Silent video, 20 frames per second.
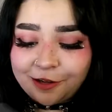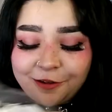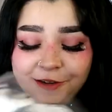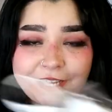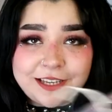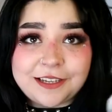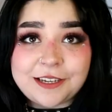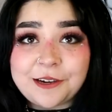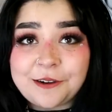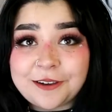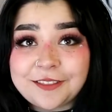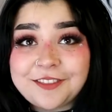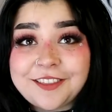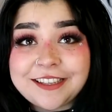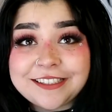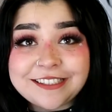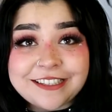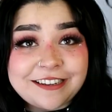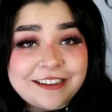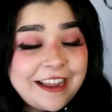Okie doke.
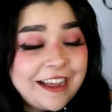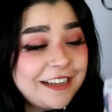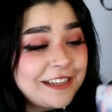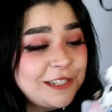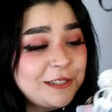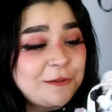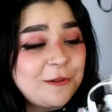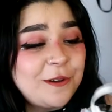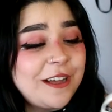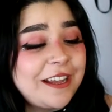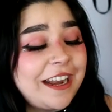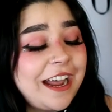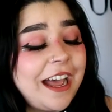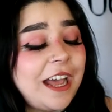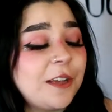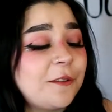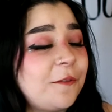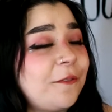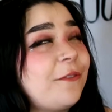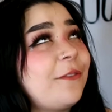This next one
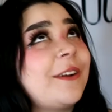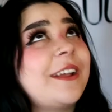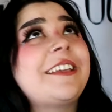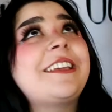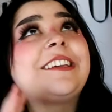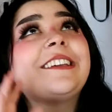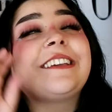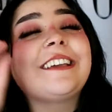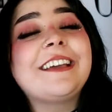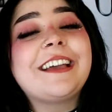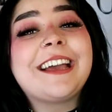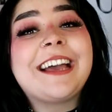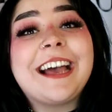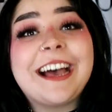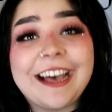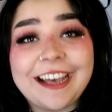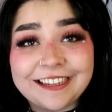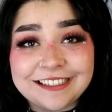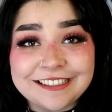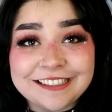I freaking
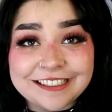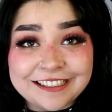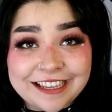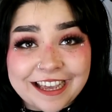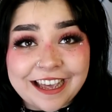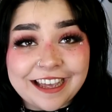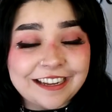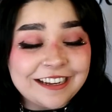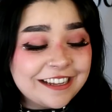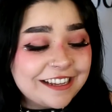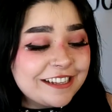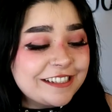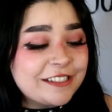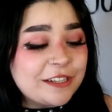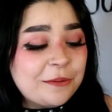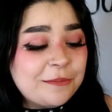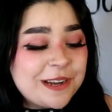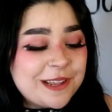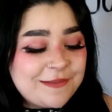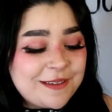had to get.
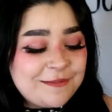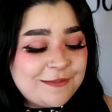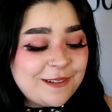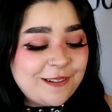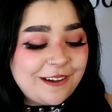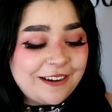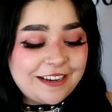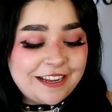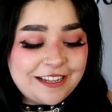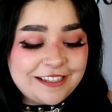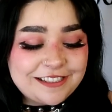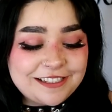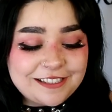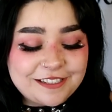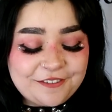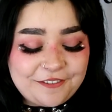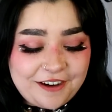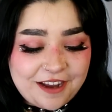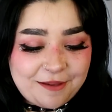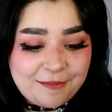So many people on
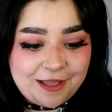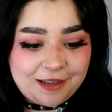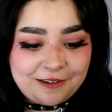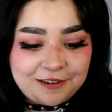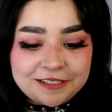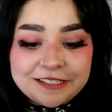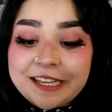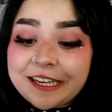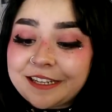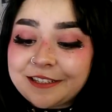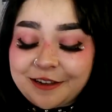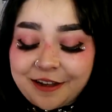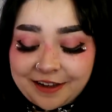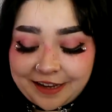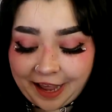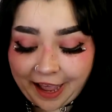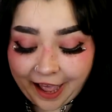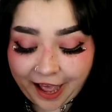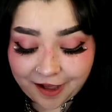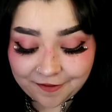Instagram and on
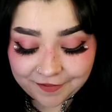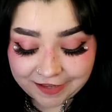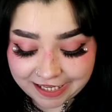TikTok have